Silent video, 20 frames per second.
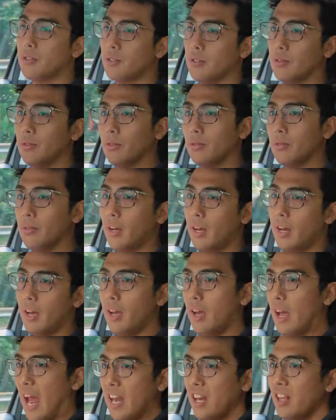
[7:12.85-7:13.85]
so
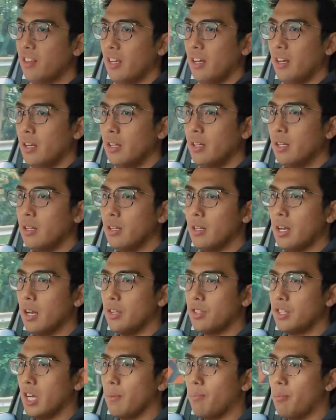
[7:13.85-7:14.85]
anything that
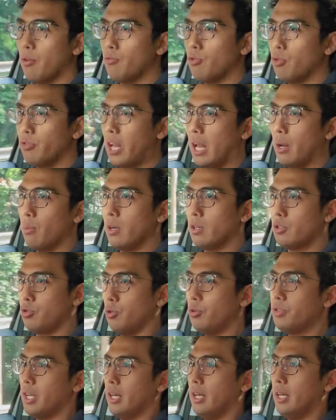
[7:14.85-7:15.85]
the Singapore road network
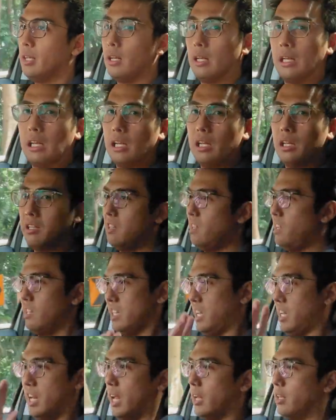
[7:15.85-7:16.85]
throws at it,
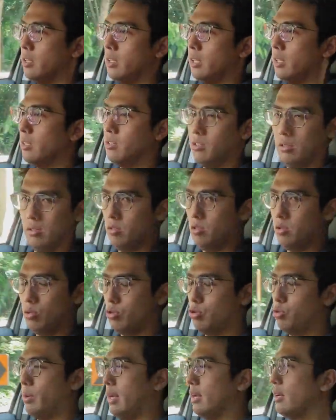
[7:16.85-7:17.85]
it can handle it, no
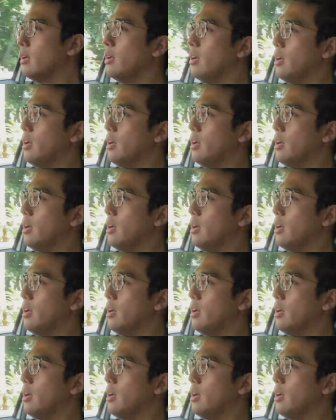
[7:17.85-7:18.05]
sweat.